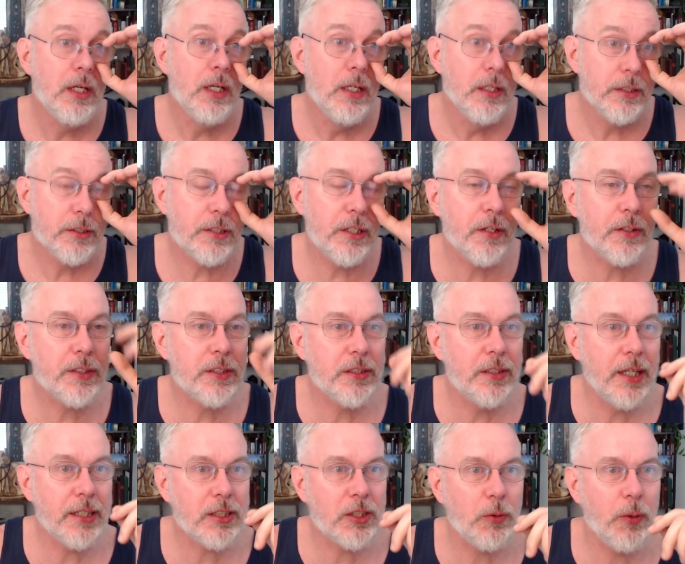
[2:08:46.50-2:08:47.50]
So this
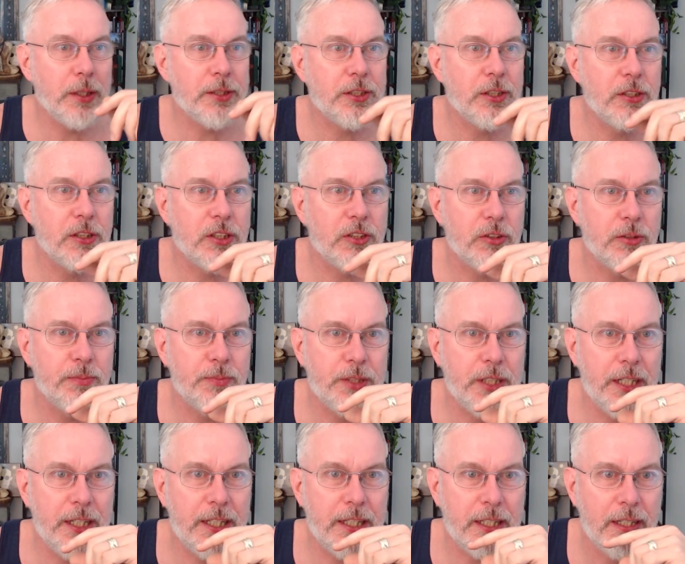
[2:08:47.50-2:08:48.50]
next question is from
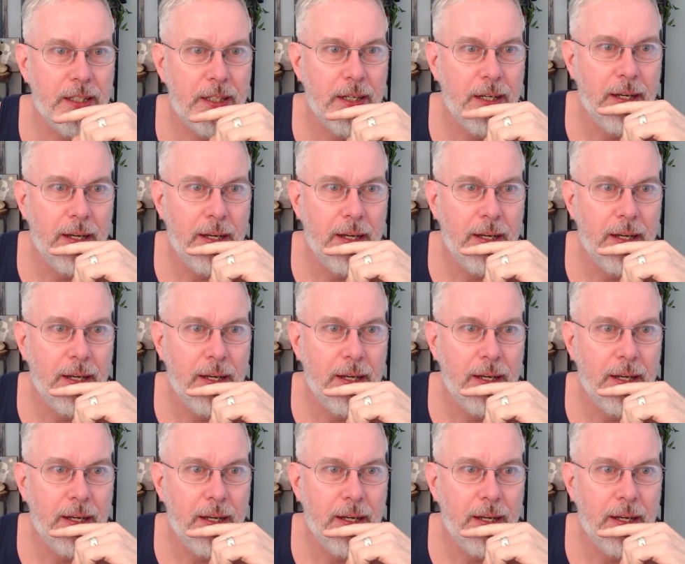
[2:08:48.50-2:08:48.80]
Tig.